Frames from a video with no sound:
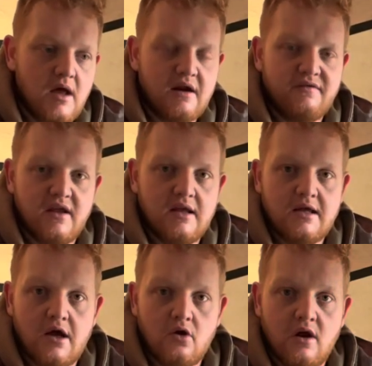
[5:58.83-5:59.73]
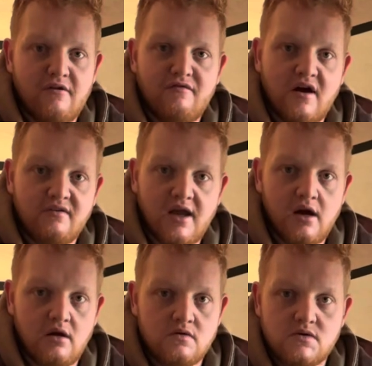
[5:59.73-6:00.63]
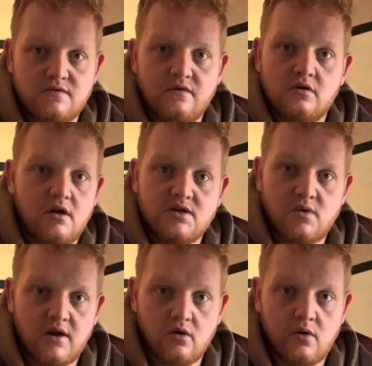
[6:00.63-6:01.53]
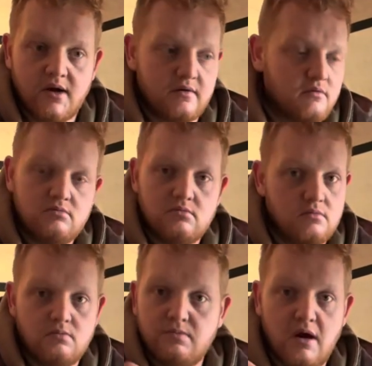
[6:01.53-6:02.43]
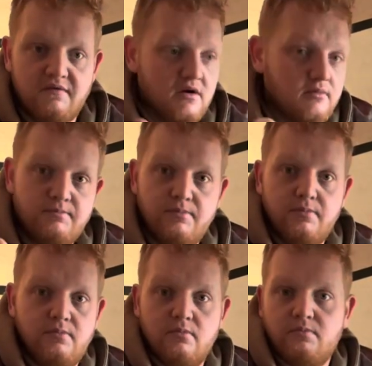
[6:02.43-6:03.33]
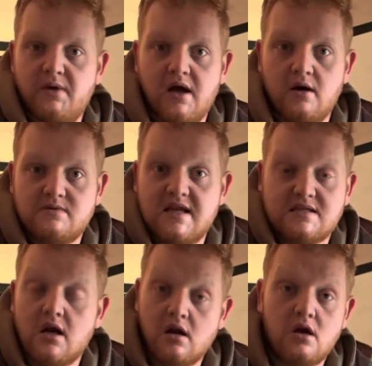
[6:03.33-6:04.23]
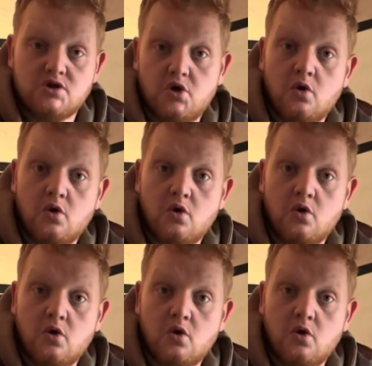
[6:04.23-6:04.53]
And I think he got like 5 kilos for like 20 or quid. Perfect. Big up. That's going to last you